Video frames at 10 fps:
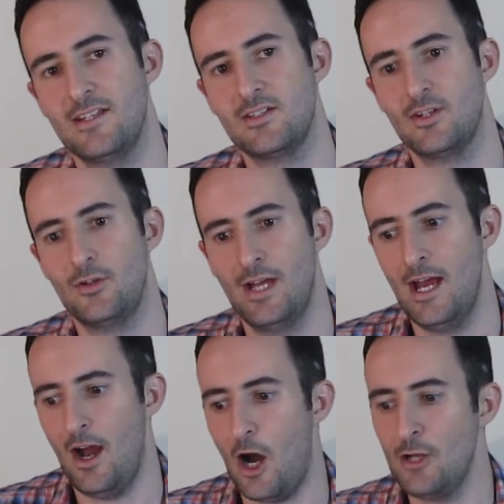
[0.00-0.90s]
So
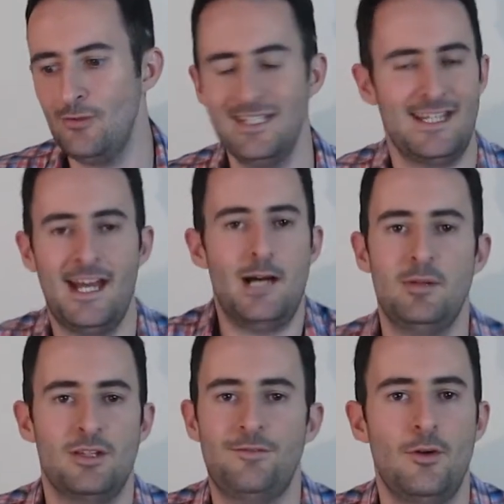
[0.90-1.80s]
I don't really care how
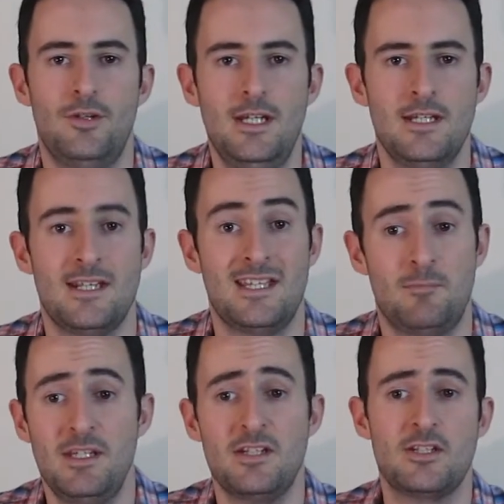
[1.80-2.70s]
big the phone is. And the
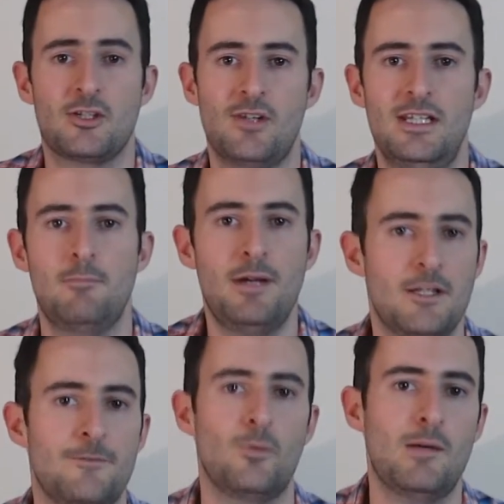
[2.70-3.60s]
bigger the screen, the better
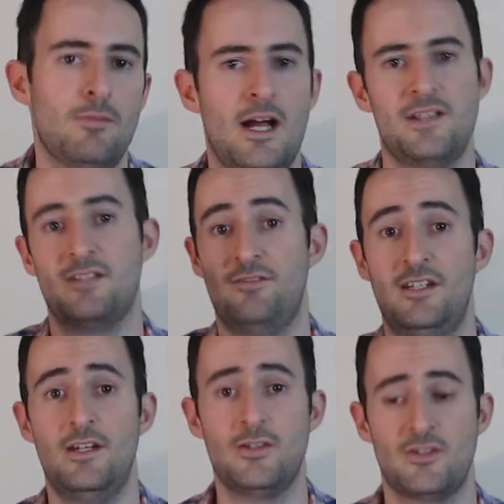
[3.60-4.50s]
for web browsing,
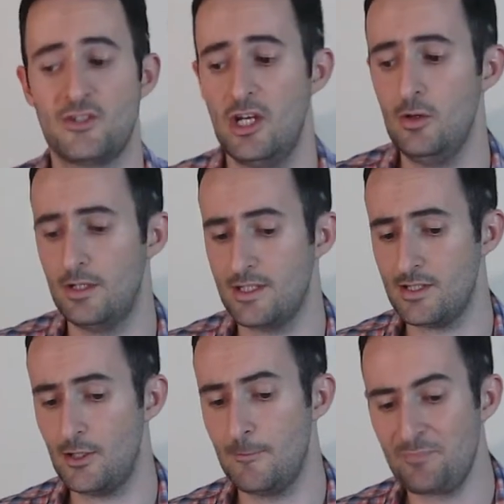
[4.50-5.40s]
videos, and so on.
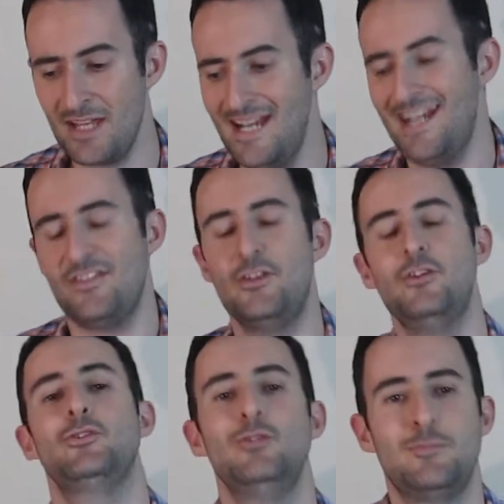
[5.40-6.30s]
So the
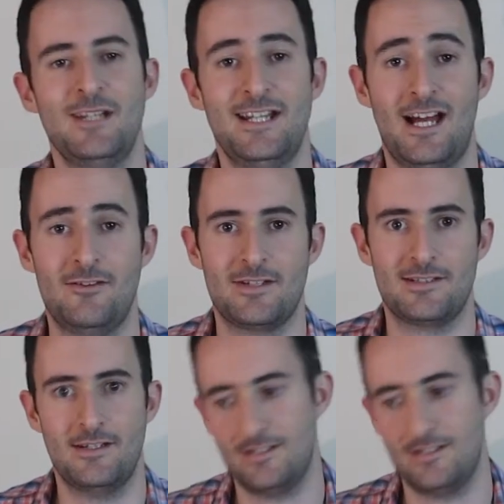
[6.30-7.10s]
Note 2 has been announced.